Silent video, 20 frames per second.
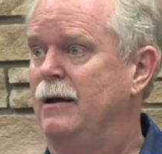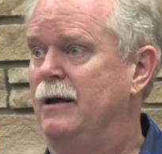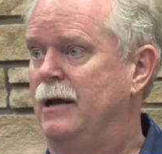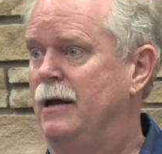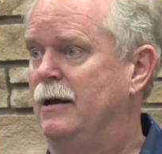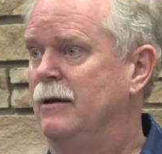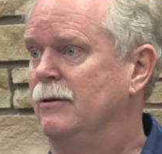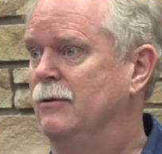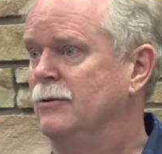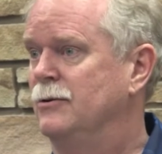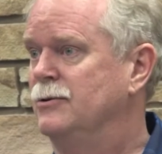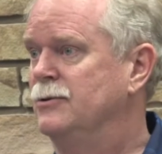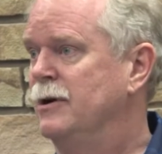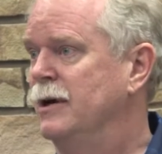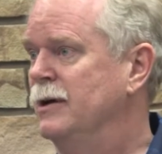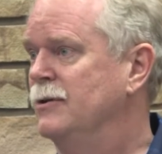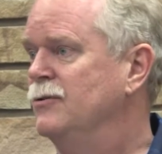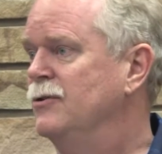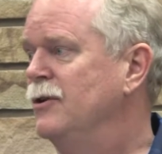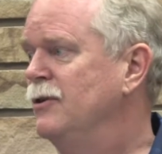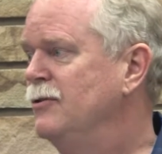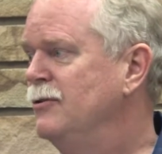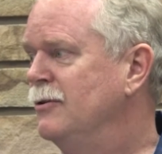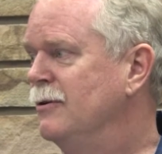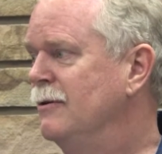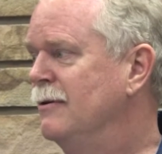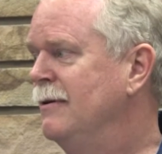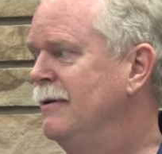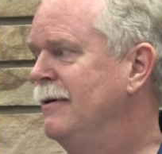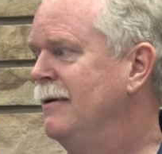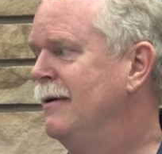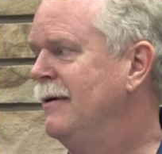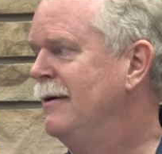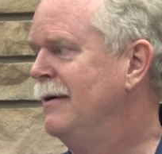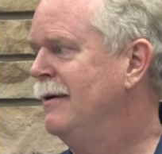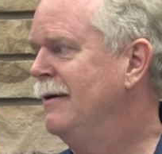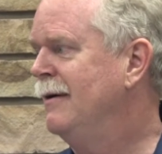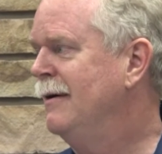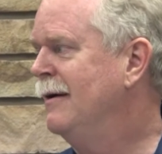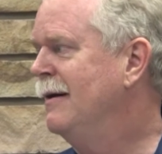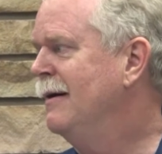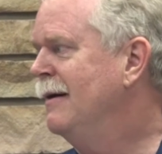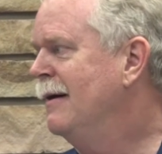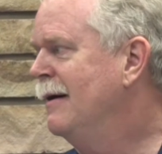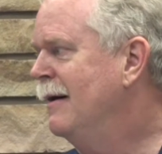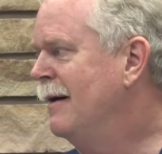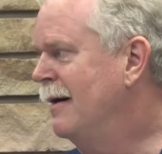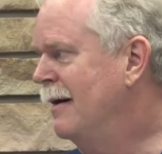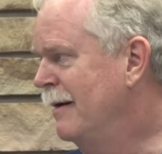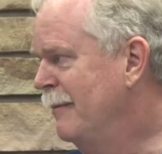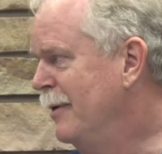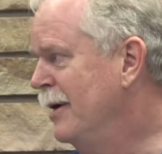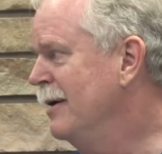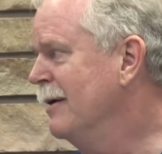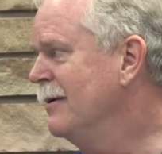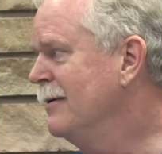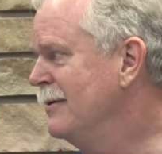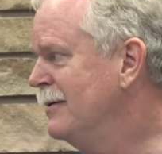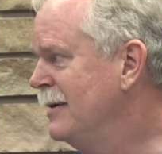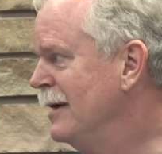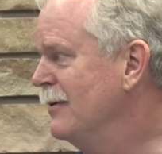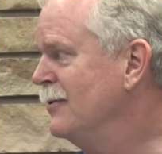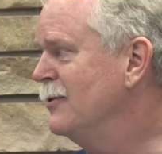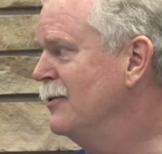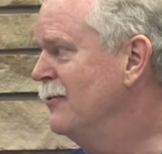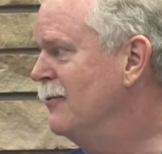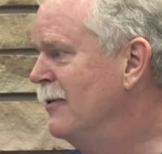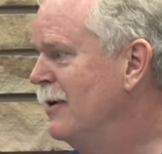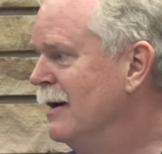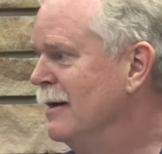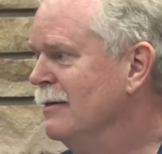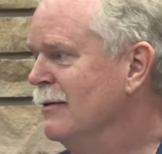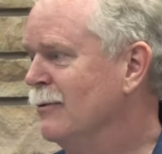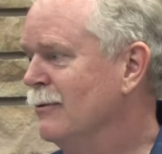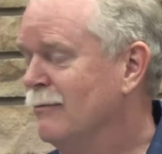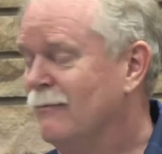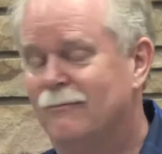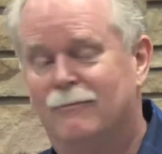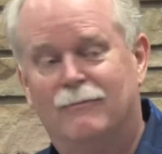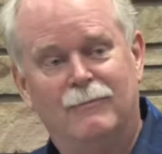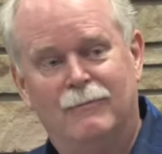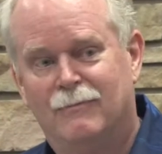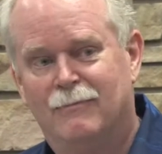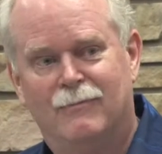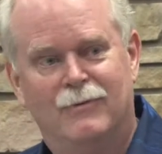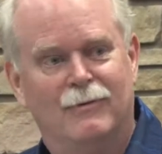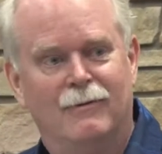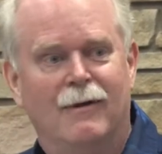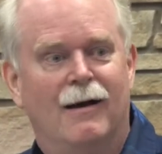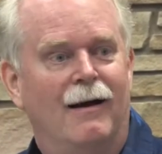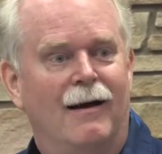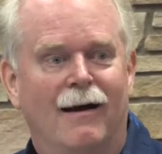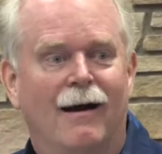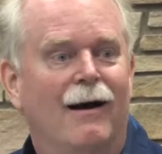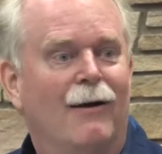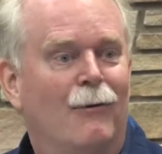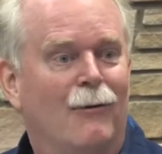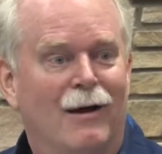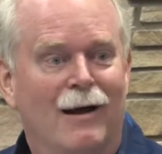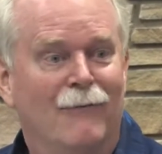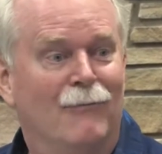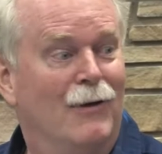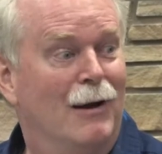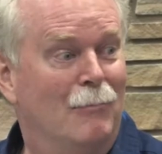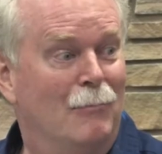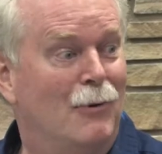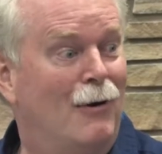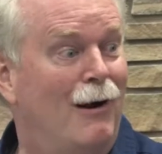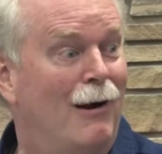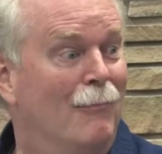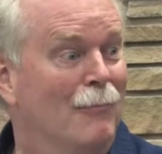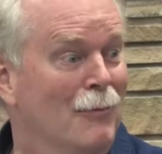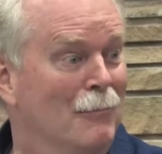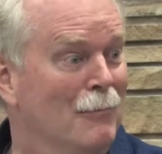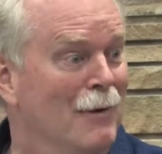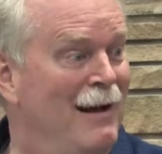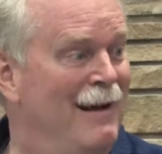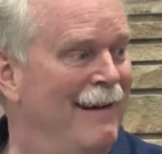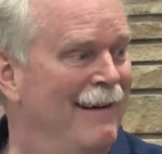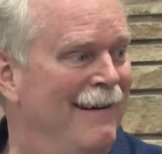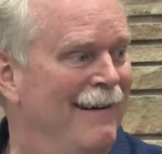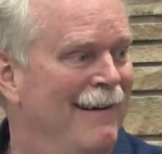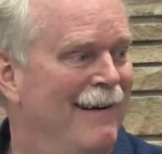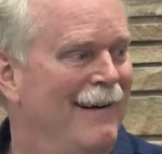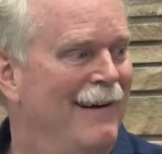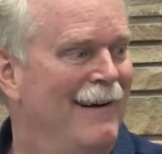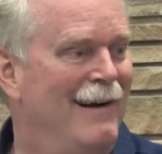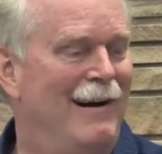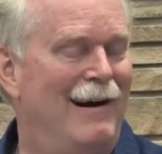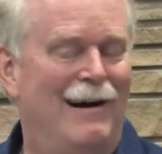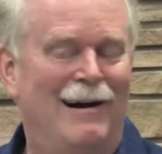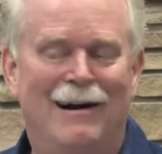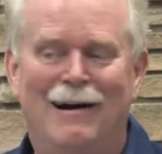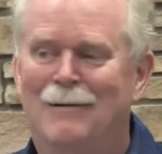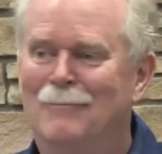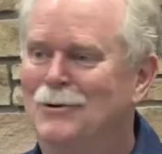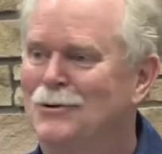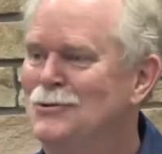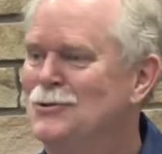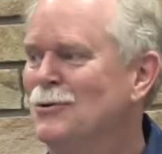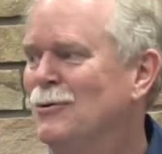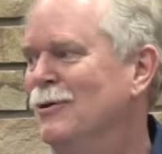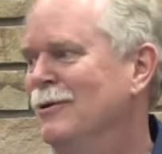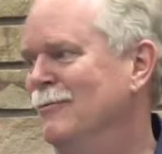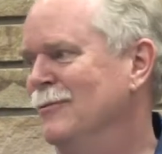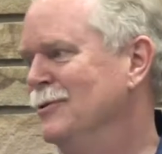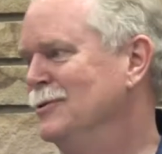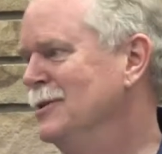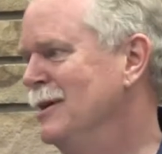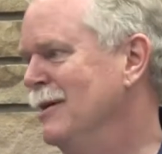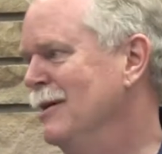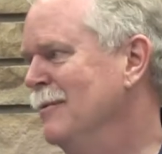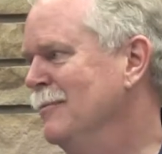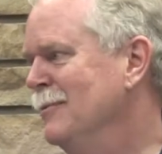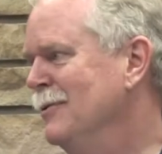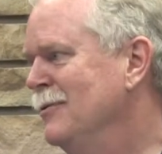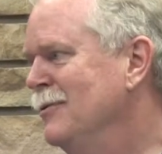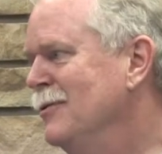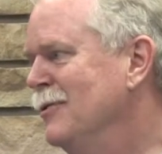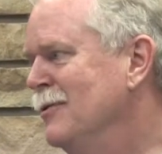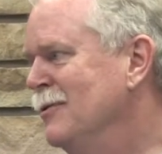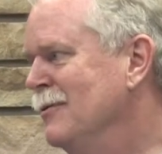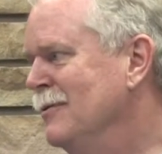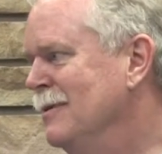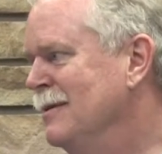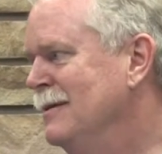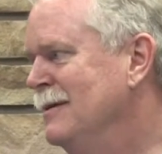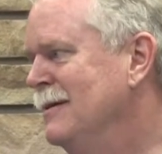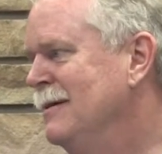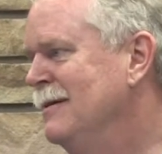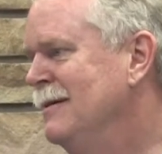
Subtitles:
handle the transition. I'm here to testify, Lord, I don't have that problem. I'm enjoying retirement thoroughly.